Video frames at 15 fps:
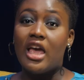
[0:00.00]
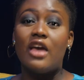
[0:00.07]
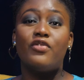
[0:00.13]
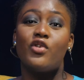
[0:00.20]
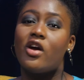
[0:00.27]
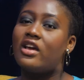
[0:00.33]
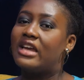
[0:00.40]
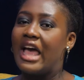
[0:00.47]
If
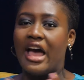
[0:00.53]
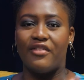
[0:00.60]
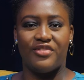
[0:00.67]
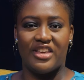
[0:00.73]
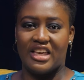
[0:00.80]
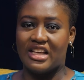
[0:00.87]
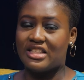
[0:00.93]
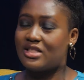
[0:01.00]
you already have
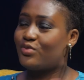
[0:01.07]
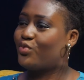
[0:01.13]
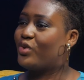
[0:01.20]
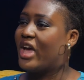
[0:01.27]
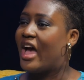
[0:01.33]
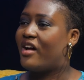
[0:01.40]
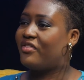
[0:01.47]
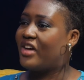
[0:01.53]
kids,
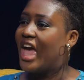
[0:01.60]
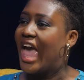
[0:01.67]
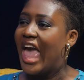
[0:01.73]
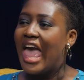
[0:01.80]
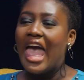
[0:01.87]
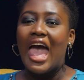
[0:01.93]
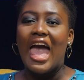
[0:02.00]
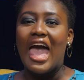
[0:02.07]
we have
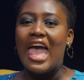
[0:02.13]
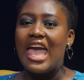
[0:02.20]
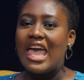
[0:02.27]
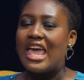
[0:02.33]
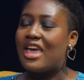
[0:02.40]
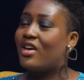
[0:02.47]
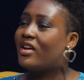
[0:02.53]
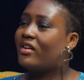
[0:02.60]

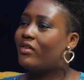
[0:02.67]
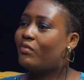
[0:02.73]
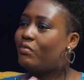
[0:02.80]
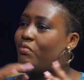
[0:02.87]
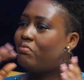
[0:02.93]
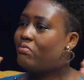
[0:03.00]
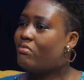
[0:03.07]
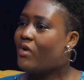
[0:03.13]
a
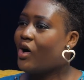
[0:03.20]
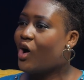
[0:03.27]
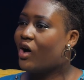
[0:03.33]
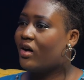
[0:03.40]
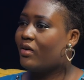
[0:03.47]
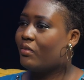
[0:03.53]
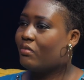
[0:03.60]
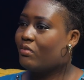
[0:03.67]

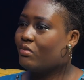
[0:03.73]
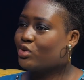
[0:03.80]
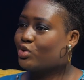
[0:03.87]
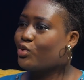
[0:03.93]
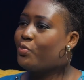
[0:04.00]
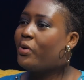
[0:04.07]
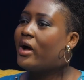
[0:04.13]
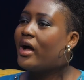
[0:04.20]

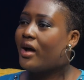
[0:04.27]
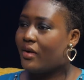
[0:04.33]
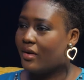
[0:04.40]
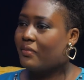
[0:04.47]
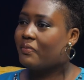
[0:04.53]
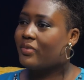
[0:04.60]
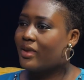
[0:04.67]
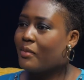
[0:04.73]
super
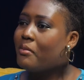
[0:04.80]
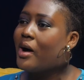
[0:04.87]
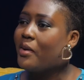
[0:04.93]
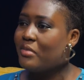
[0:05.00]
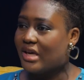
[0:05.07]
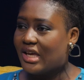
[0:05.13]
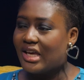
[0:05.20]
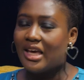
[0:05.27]

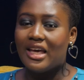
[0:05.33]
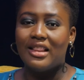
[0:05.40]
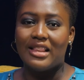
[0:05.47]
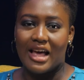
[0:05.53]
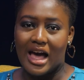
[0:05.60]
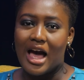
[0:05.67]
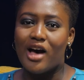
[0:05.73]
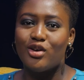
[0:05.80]
mommy in
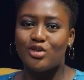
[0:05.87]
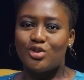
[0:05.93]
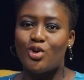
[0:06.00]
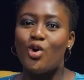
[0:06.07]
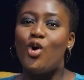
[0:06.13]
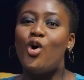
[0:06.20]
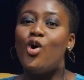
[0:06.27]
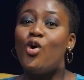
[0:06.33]
the house
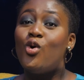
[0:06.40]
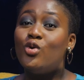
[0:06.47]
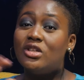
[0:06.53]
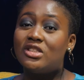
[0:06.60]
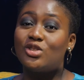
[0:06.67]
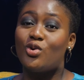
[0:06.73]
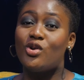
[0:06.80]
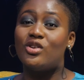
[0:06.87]
who
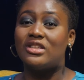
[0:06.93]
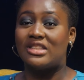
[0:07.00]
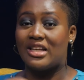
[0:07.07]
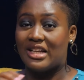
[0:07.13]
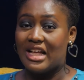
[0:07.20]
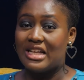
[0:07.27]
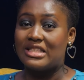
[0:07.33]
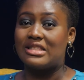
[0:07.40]
is going to
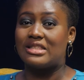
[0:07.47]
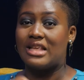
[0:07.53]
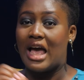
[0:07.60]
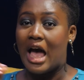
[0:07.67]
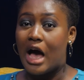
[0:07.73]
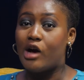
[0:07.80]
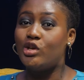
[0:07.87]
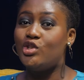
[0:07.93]
tell us
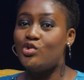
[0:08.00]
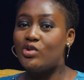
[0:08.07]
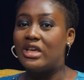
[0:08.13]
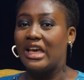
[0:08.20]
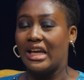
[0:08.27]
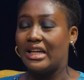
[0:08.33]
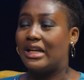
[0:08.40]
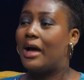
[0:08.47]
how you
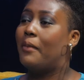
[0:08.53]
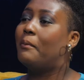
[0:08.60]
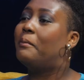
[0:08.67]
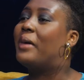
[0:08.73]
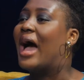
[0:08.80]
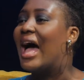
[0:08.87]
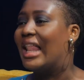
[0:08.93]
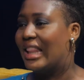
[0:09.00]
can
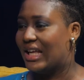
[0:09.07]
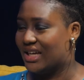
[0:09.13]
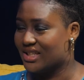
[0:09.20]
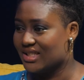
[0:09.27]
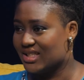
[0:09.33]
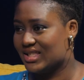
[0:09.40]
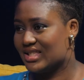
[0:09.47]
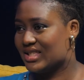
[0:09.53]

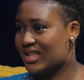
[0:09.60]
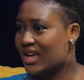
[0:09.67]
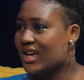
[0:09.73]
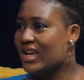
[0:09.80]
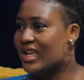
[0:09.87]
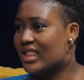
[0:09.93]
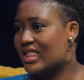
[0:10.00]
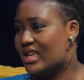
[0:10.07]
balance
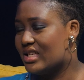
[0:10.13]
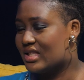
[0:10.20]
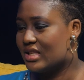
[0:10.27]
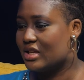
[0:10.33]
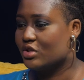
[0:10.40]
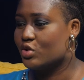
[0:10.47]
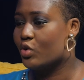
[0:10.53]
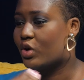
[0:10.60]
these
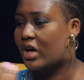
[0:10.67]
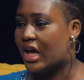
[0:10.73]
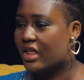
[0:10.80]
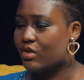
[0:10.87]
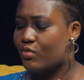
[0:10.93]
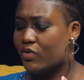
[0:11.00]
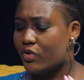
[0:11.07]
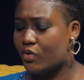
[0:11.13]
things. So,
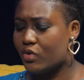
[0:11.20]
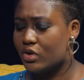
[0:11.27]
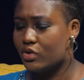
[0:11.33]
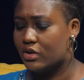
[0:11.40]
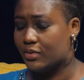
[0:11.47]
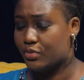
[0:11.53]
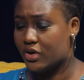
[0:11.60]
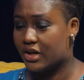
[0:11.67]
Catherine, before we went
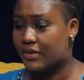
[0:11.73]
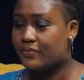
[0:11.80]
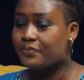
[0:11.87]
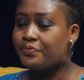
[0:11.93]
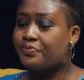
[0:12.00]
on the break,